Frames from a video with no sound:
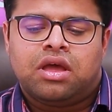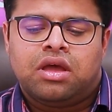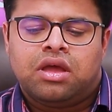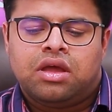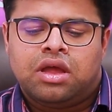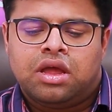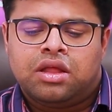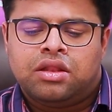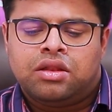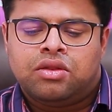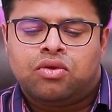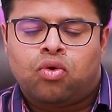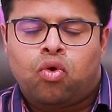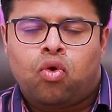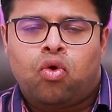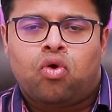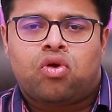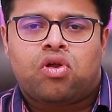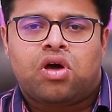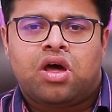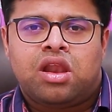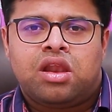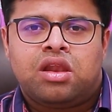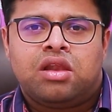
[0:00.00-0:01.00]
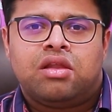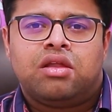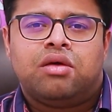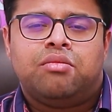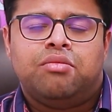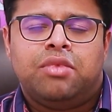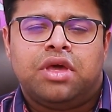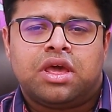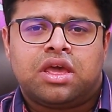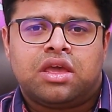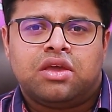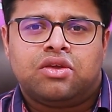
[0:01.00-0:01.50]
and overall
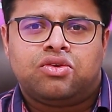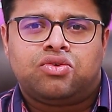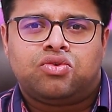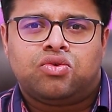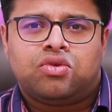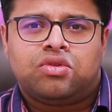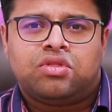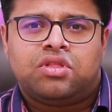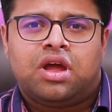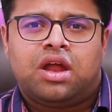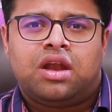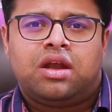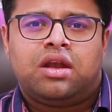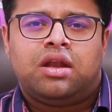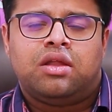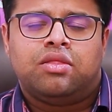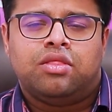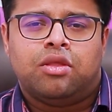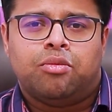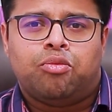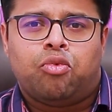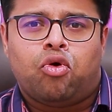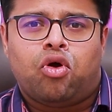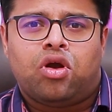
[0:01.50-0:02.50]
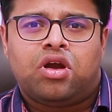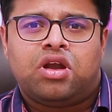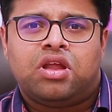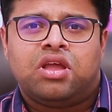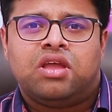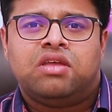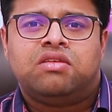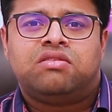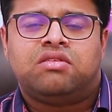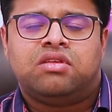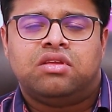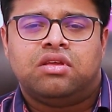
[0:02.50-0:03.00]
making sure that the body
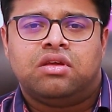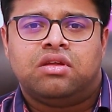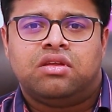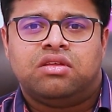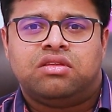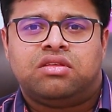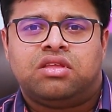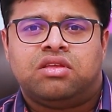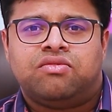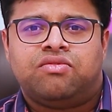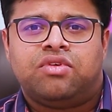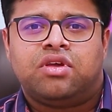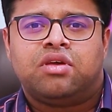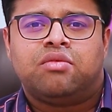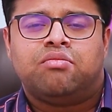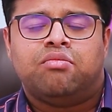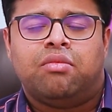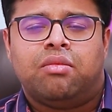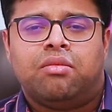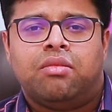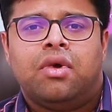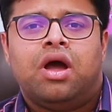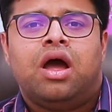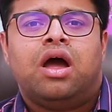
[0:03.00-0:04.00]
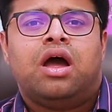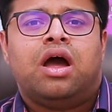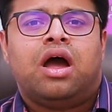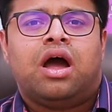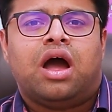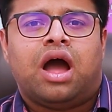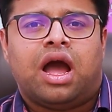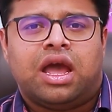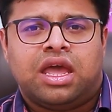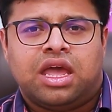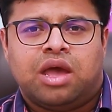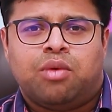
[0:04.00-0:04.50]
is receiving
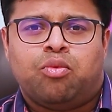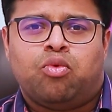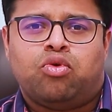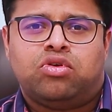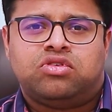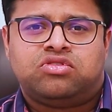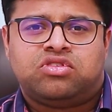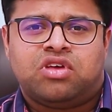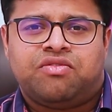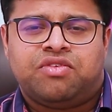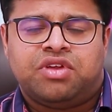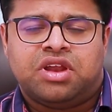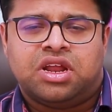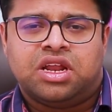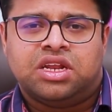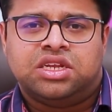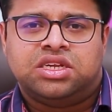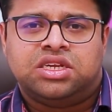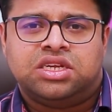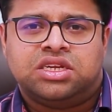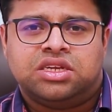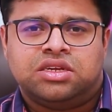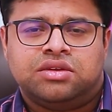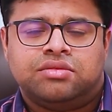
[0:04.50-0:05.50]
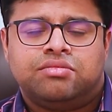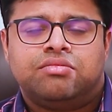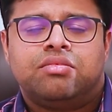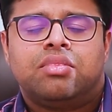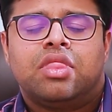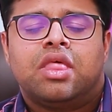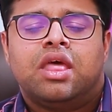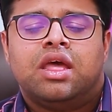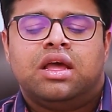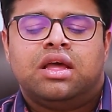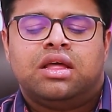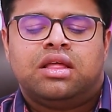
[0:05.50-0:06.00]
high amounts of energy.
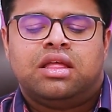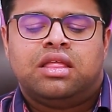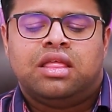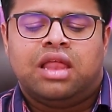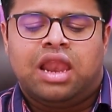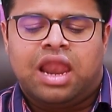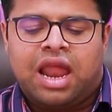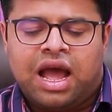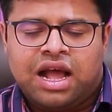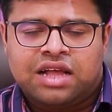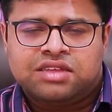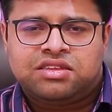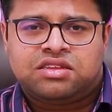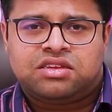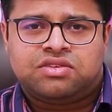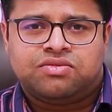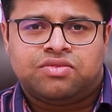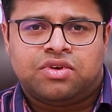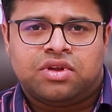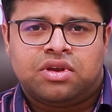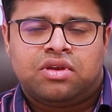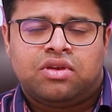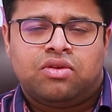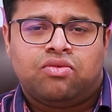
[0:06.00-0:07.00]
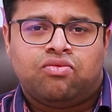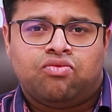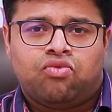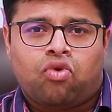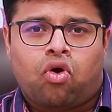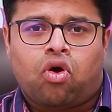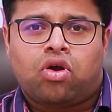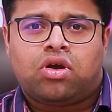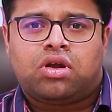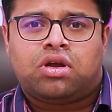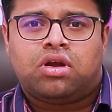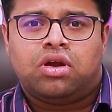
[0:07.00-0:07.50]
The last one,
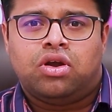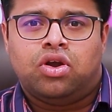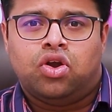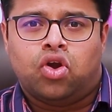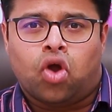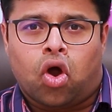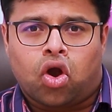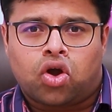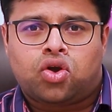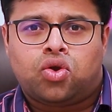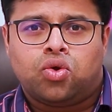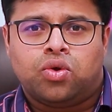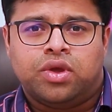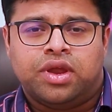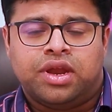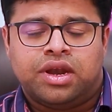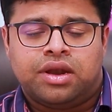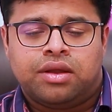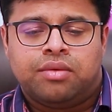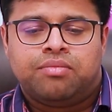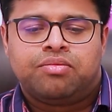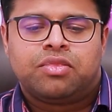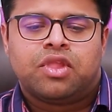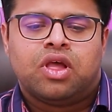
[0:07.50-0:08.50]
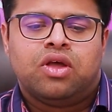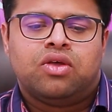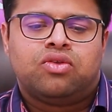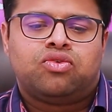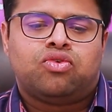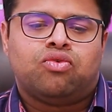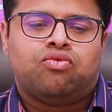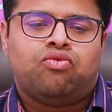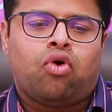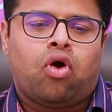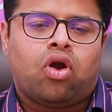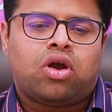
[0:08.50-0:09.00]
what not to eat.
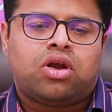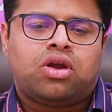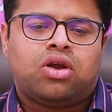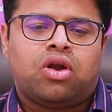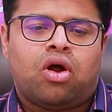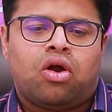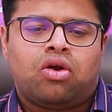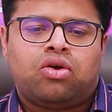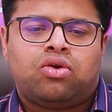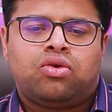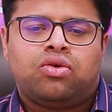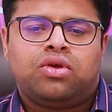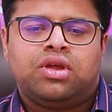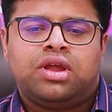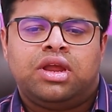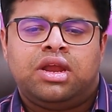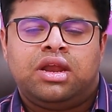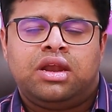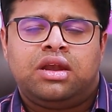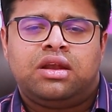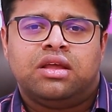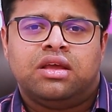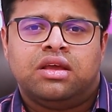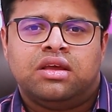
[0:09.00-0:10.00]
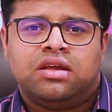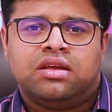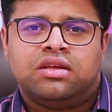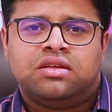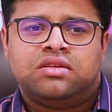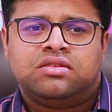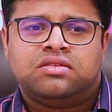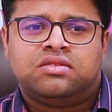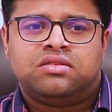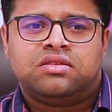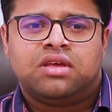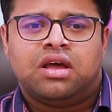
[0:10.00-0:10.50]
So what not to eat
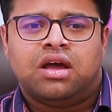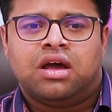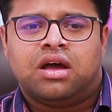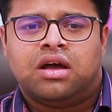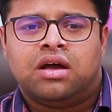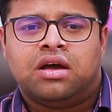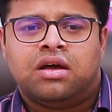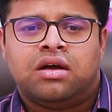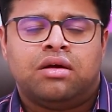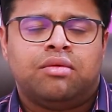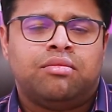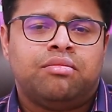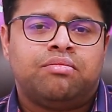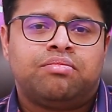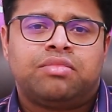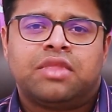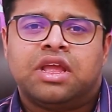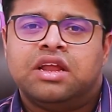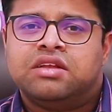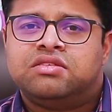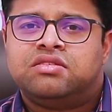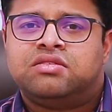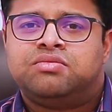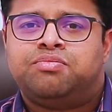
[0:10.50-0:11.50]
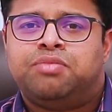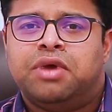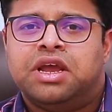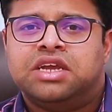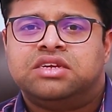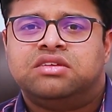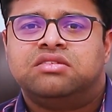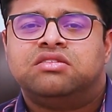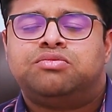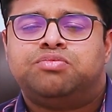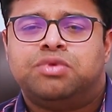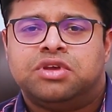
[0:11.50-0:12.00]
is it's
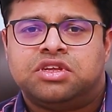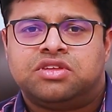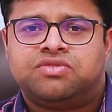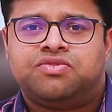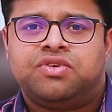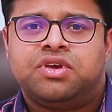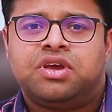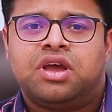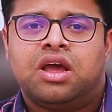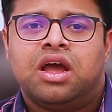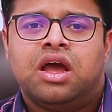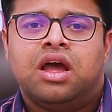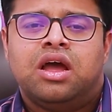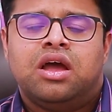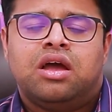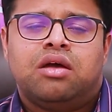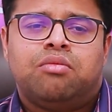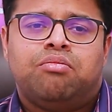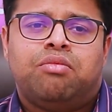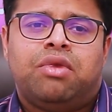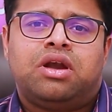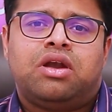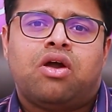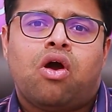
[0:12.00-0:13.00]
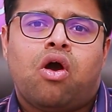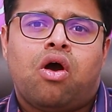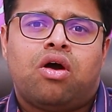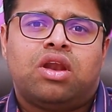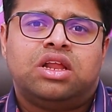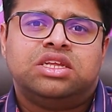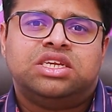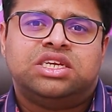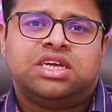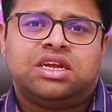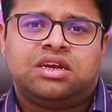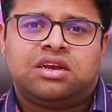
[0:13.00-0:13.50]
patient specific, but on
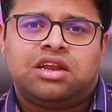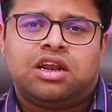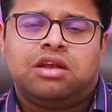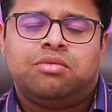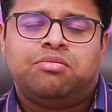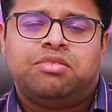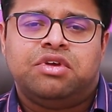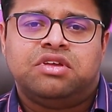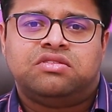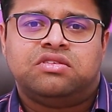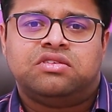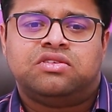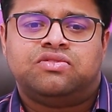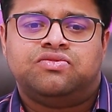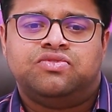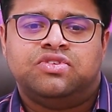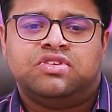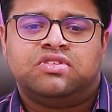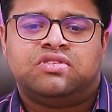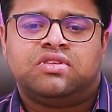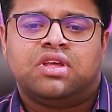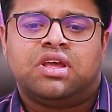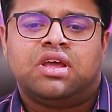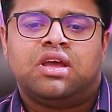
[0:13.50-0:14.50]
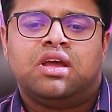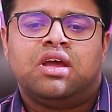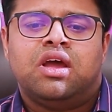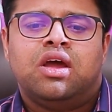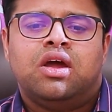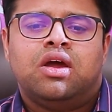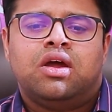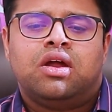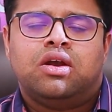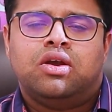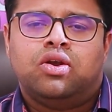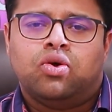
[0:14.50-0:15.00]
a general basis we say
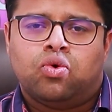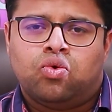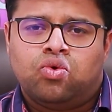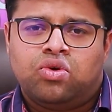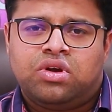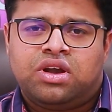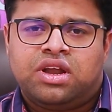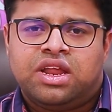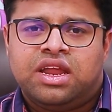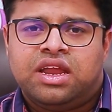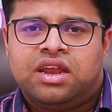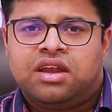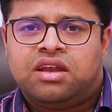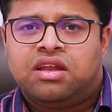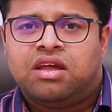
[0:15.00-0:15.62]
don't eat